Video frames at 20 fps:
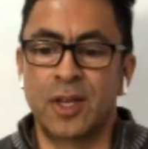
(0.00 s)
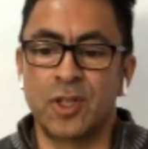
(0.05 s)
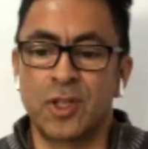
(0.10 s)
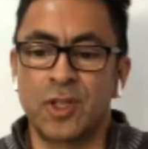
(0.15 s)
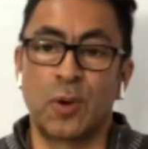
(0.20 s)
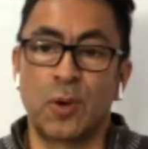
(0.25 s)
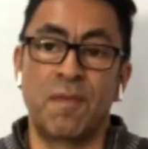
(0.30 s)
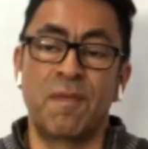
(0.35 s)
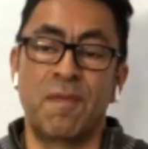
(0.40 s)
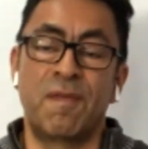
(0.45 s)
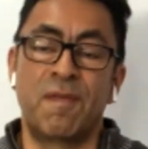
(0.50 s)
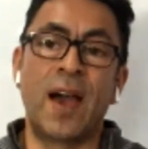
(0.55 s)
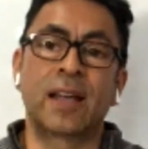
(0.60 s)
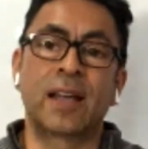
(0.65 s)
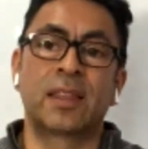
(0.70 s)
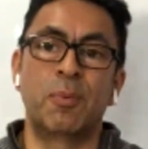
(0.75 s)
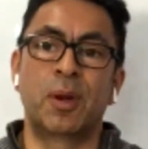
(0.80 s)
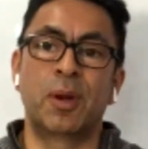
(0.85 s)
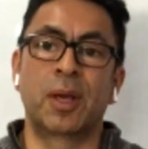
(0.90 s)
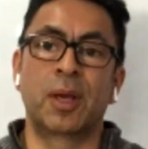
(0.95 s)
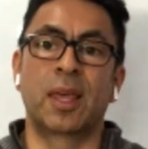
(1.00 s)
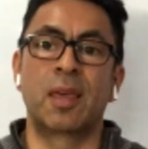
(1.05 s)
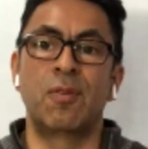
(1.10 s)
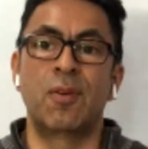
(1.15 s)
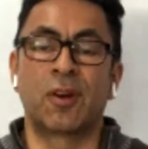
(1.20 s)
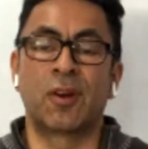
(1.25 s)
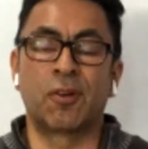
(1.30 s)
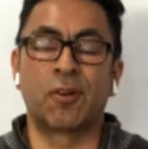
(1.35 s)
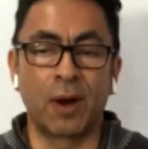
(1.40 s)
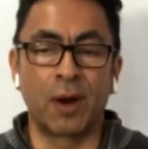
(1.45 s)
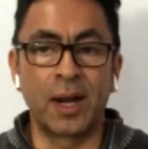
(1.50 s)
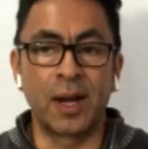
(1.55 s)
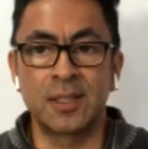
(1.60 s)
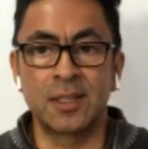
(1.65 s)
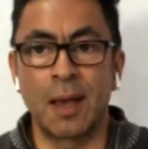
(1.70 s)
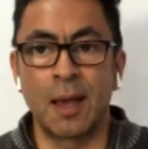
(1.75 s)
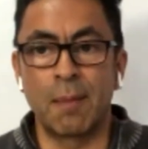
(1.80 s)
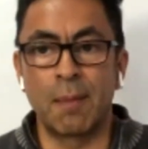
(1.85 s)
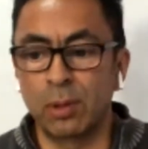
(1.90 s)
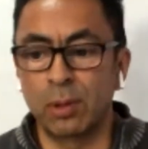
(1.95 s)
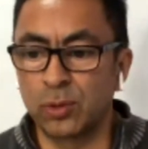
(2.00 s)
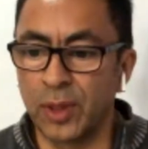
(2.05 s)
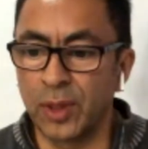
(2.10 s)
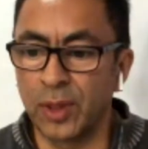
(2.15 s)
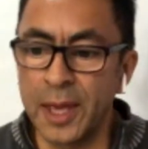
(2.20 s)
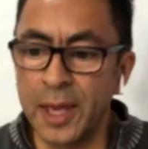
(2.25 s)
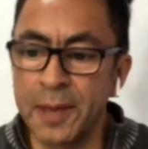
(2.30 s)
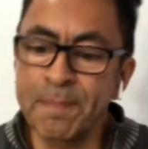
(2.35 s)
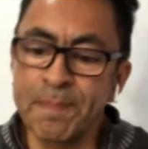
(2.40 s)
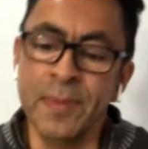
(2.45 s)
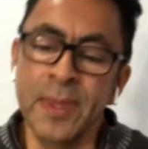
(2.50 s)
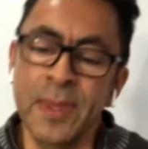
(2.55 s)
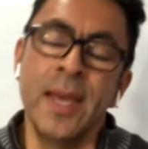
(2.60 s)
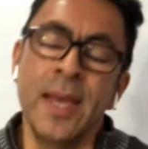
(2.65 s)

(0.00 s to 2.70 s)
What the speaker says: So in fact, I'm going to give you a great example today.